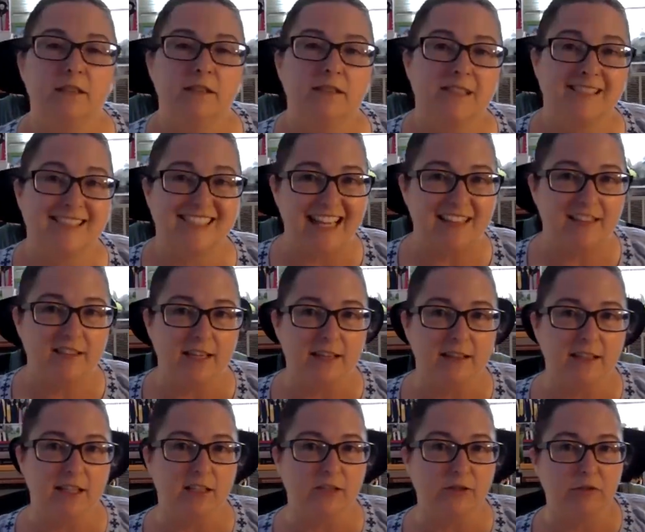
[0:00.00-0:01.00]
descent
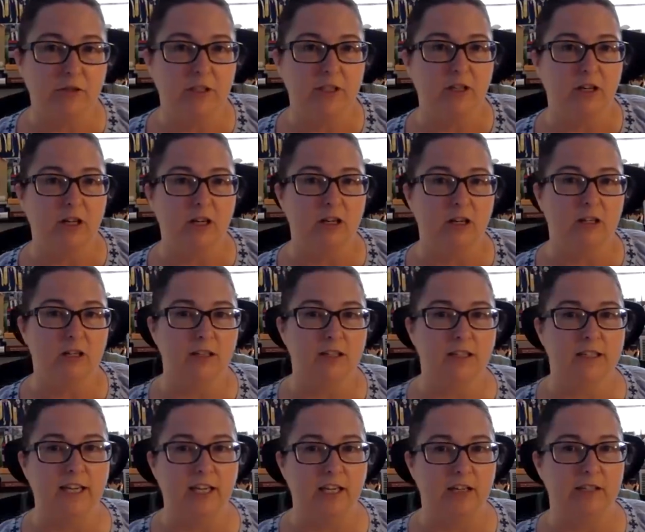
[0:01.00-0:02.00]
and kindred are
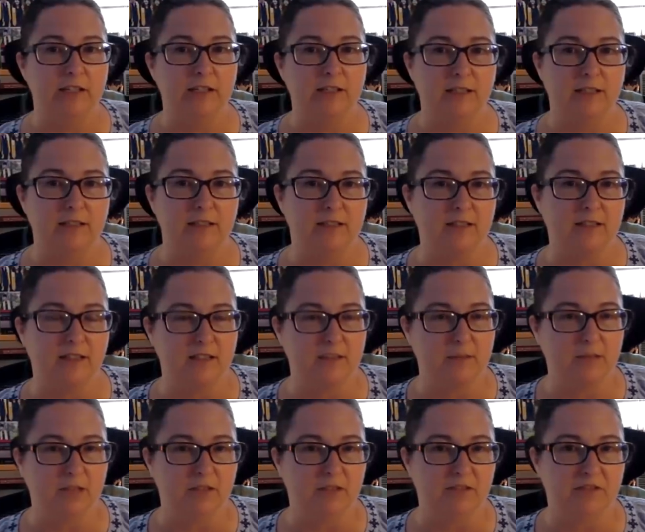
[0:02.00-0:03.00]
inherent in this
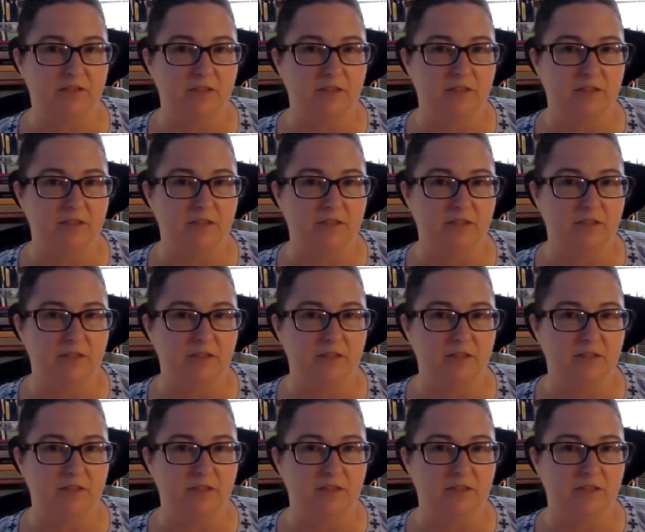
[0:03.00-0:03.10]
concept of